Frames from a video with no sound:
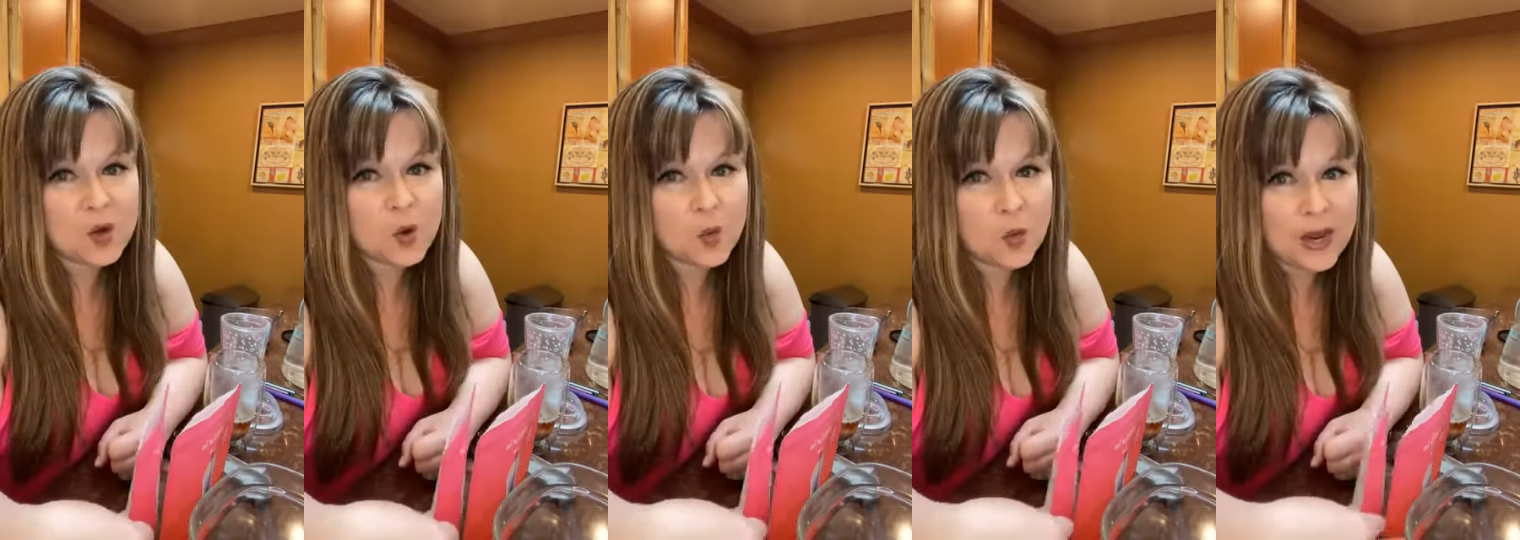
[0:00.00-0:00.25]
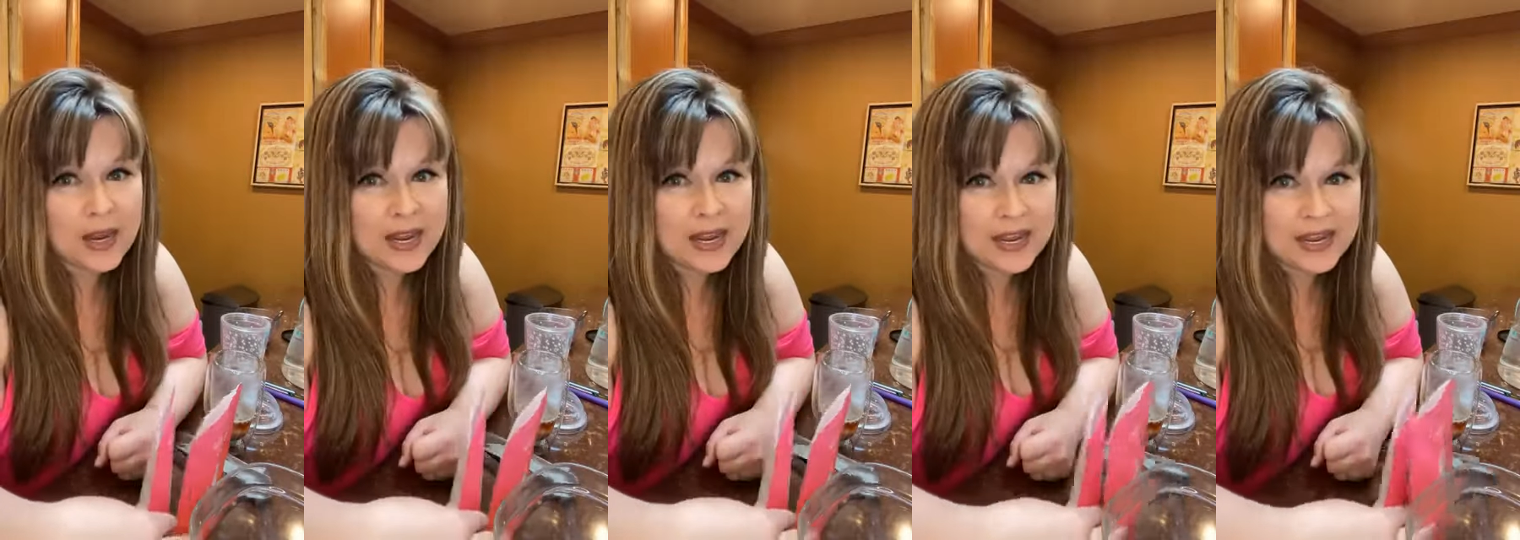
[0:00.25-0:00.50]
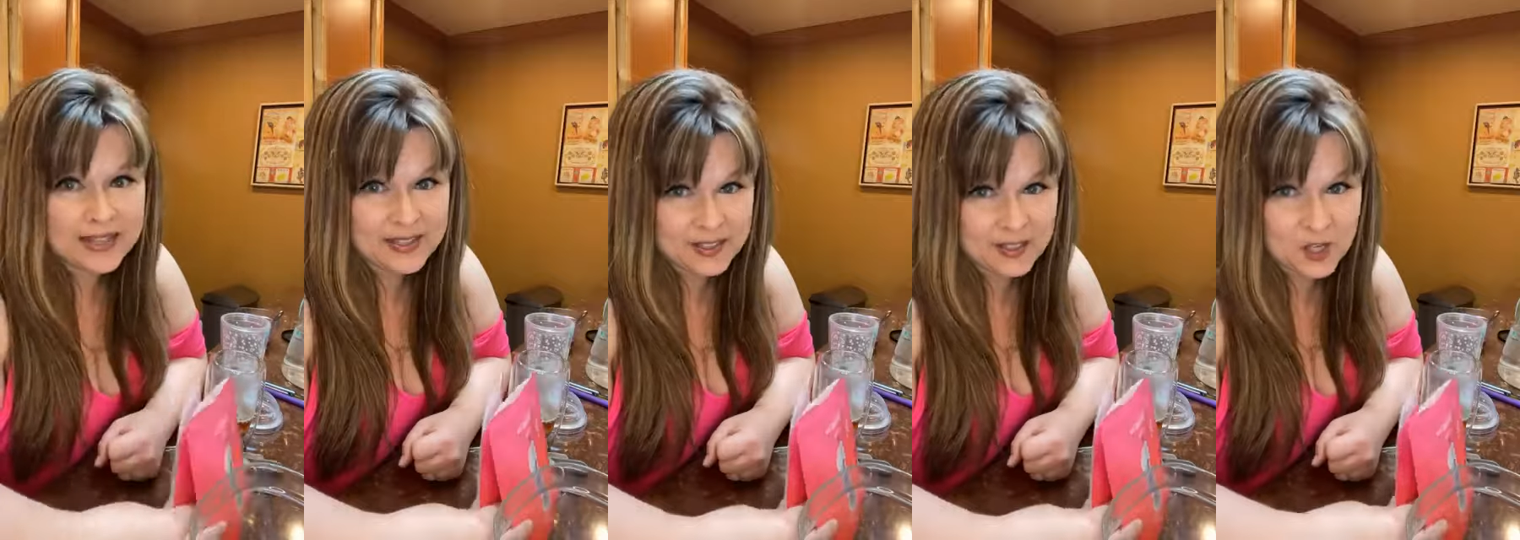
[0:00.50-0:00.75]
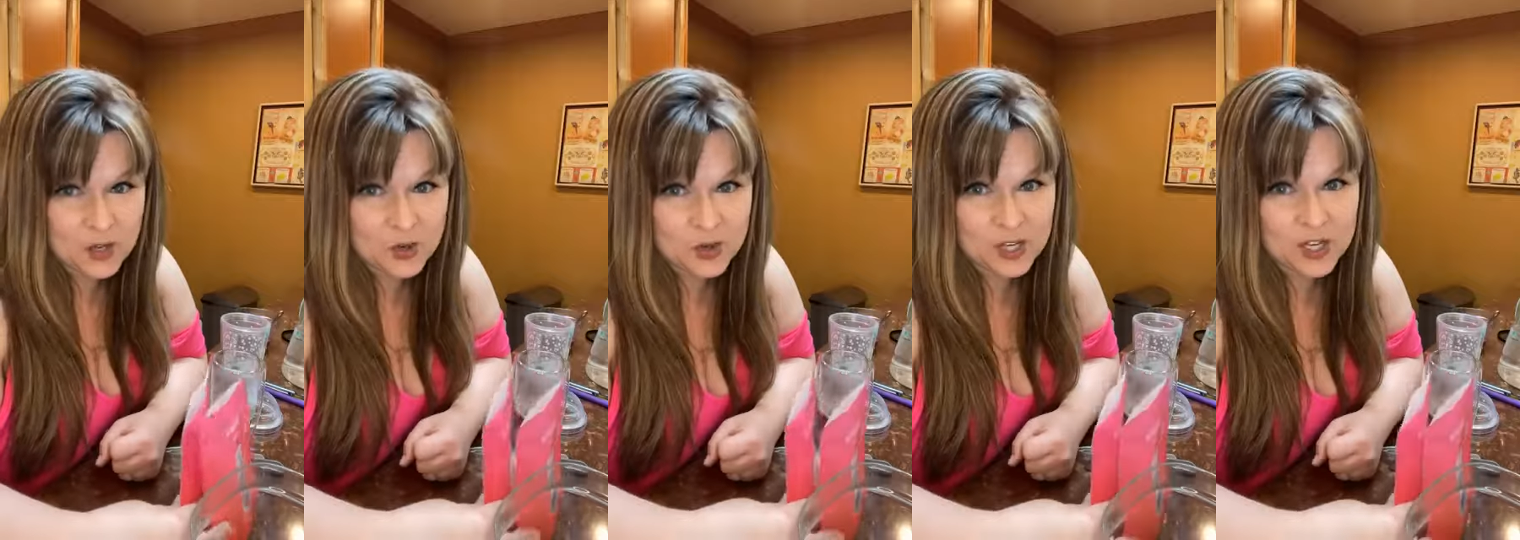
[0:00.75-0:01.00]
way
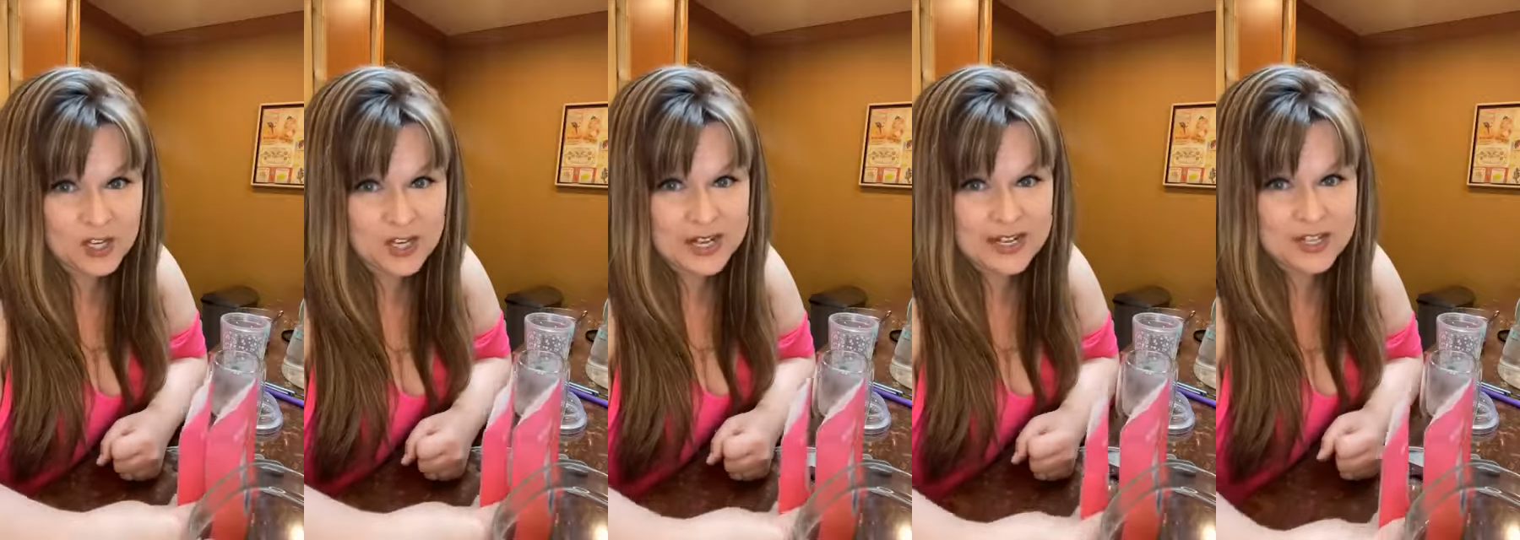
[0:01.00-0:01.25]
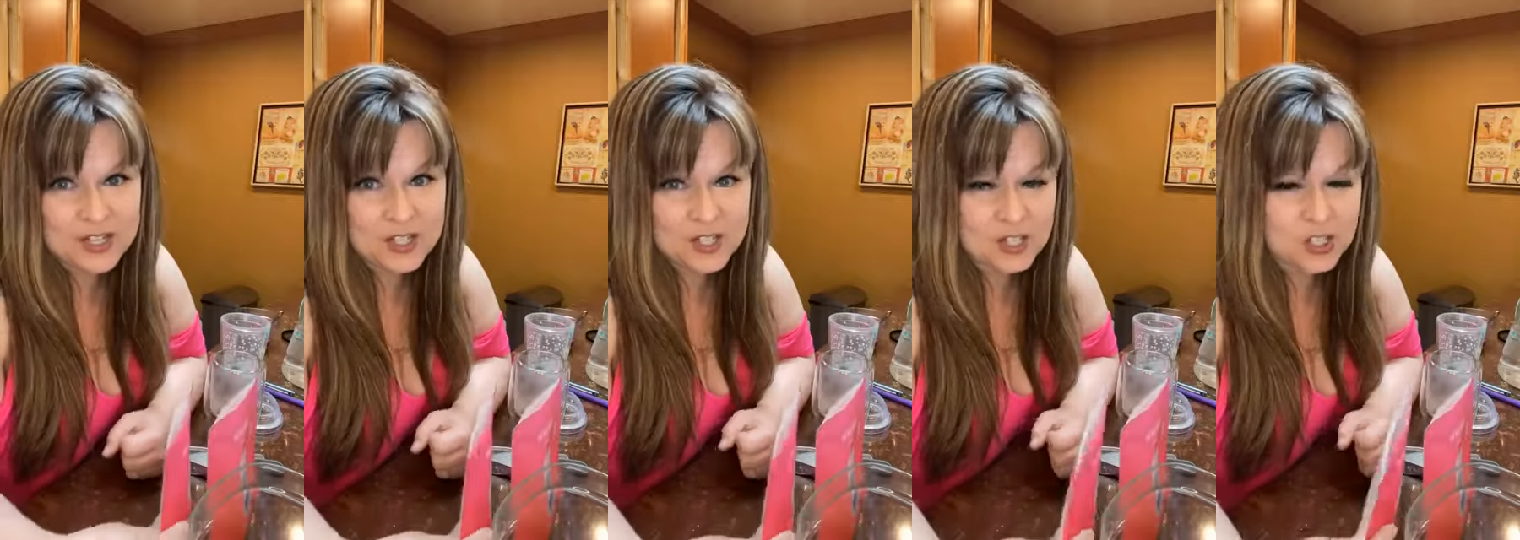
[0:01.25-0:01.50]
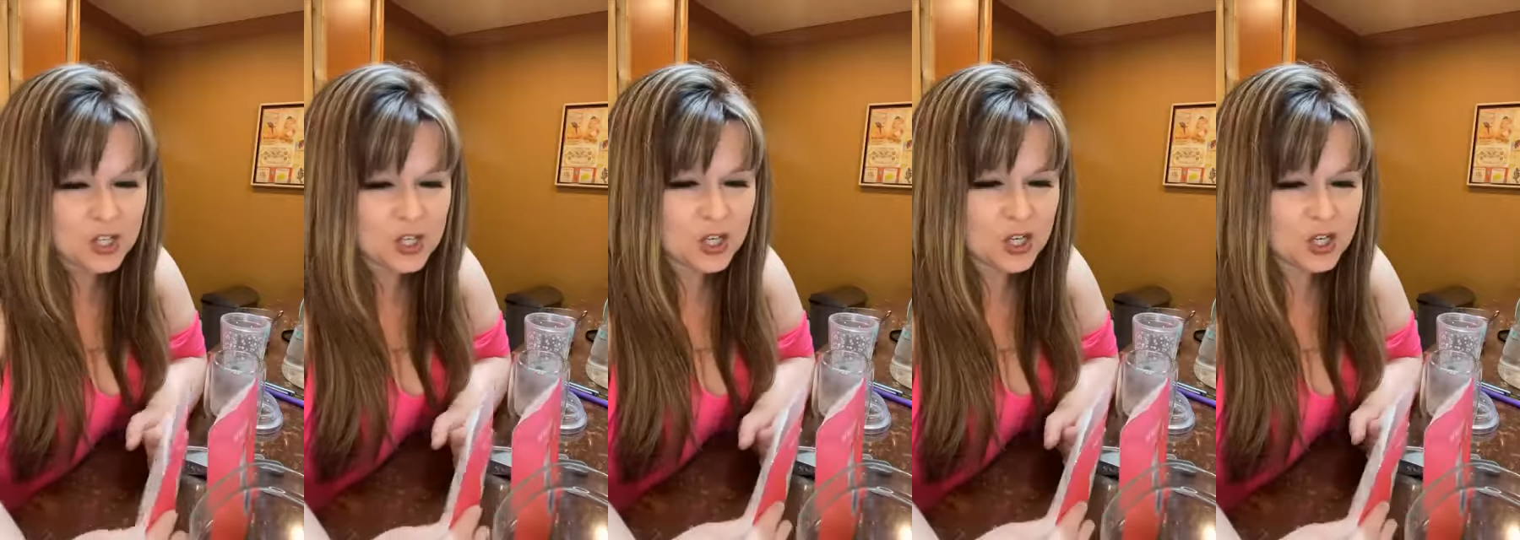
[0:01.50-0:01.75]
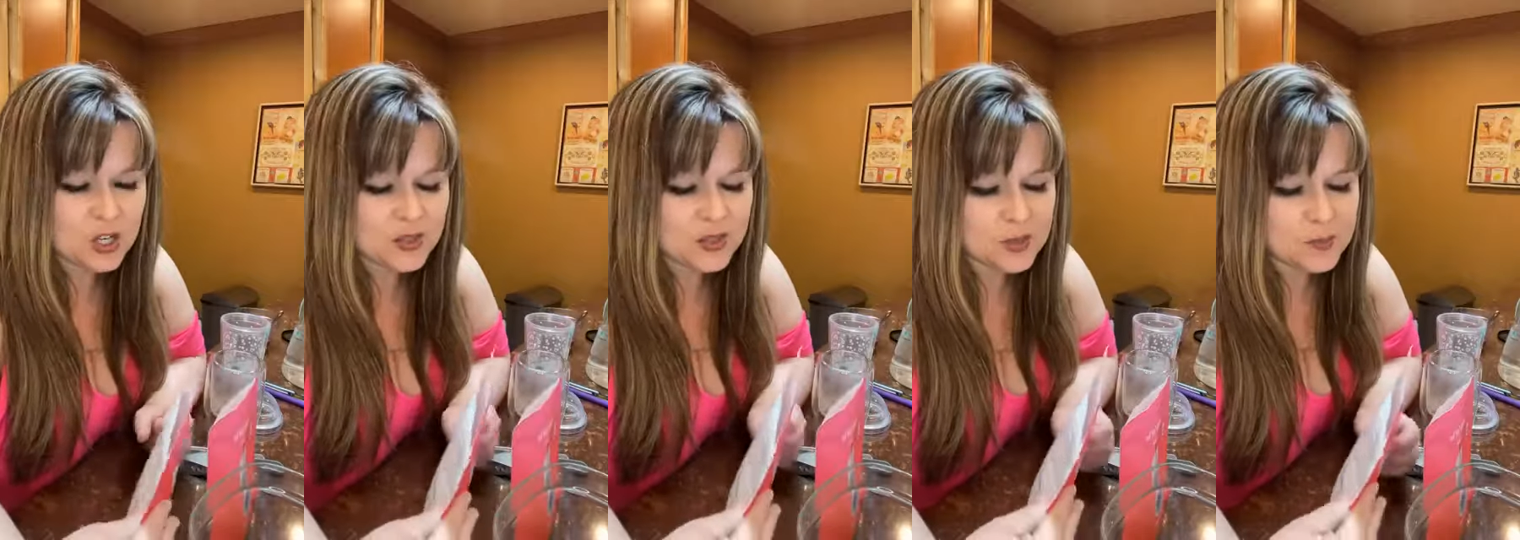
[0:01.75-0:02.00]
lower in
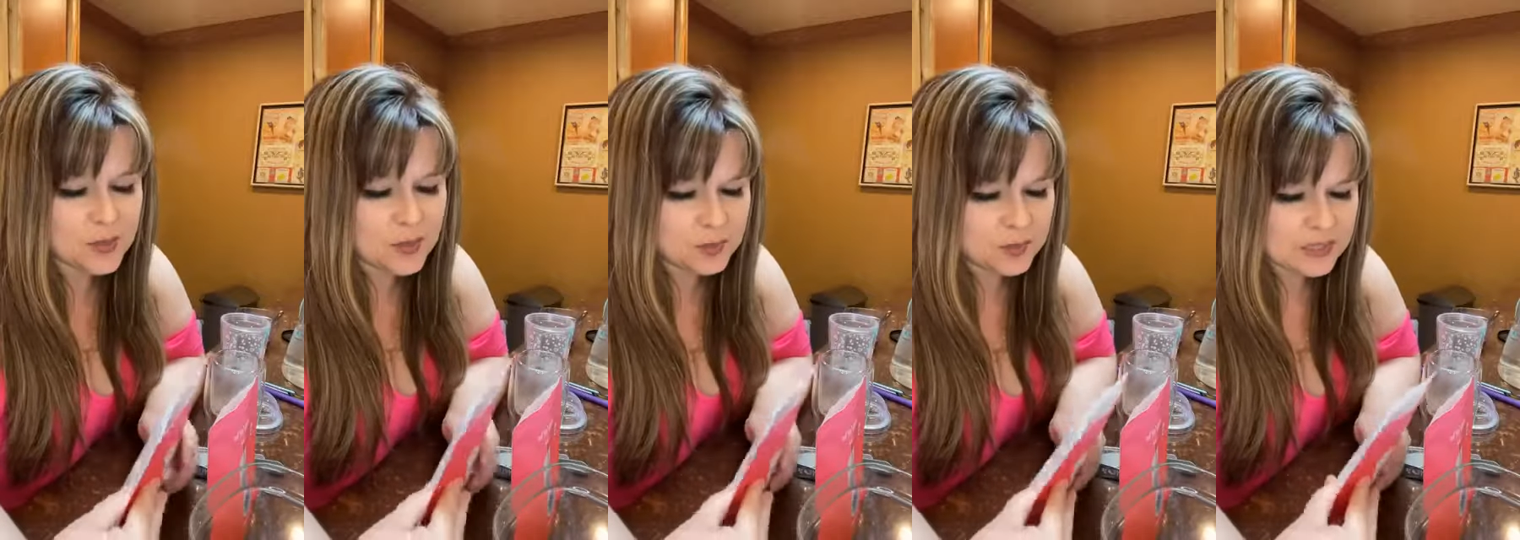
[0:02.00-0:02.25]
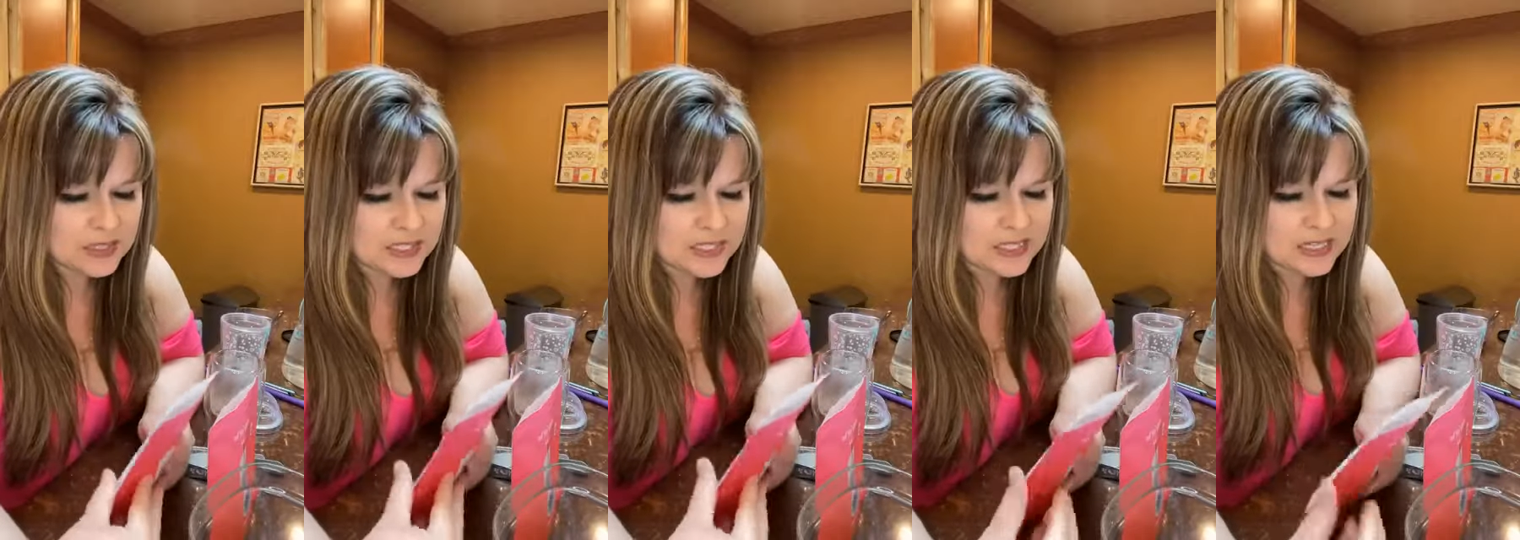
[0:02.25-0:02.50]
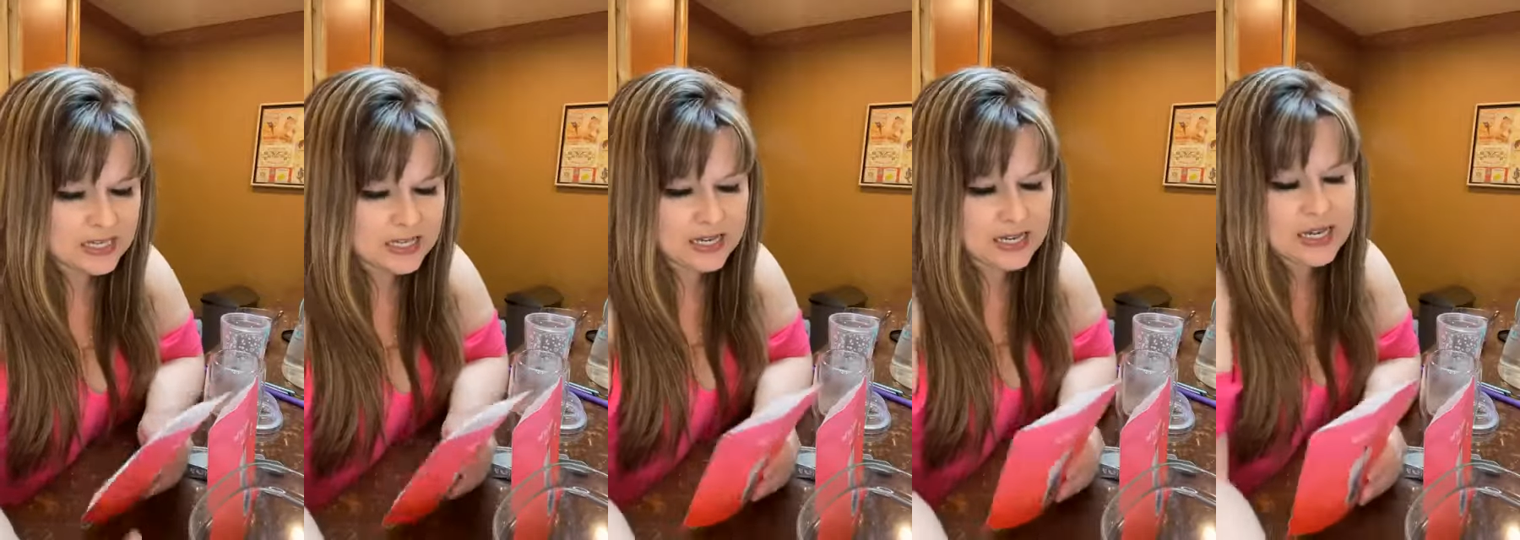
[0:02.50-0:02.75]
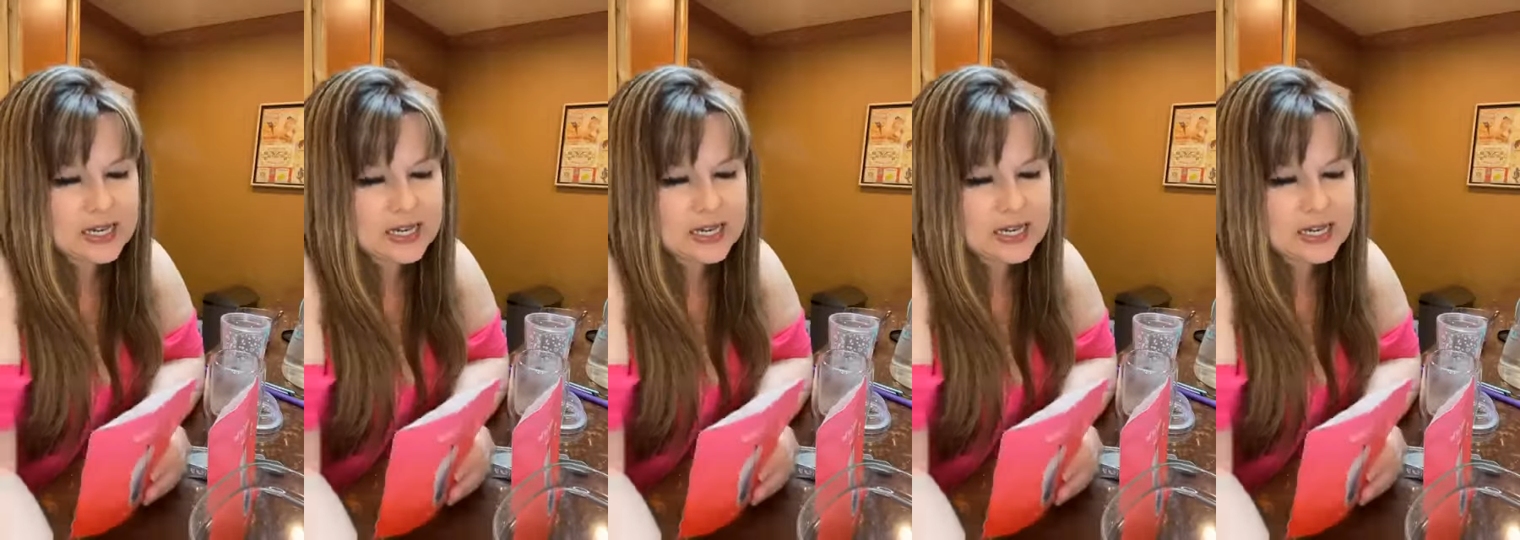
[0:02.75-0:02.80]
sugar than bubble tea.